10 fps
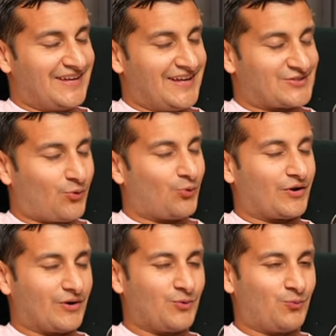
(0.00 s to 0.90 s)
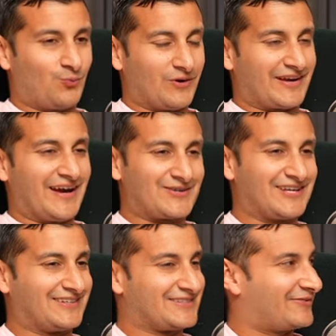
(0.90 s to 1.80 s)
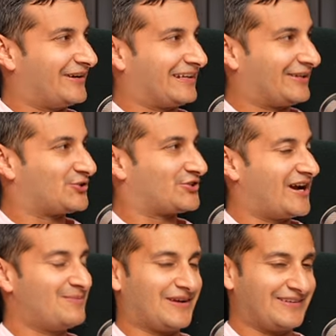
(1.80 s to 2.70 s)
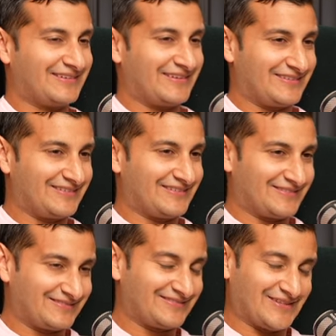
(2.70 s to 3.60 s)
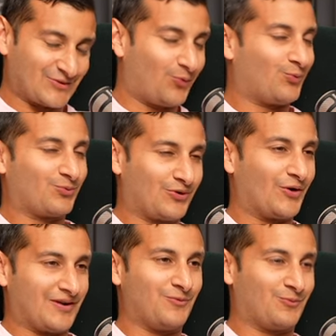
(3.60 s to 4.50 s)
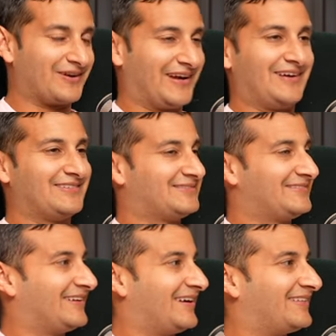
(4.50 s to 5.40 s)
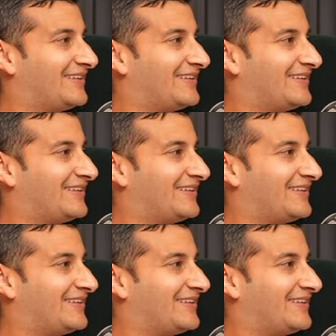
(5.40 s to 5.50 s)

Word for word: It's all going to work out. It's very cliched, but it's all going to work out. Yeah,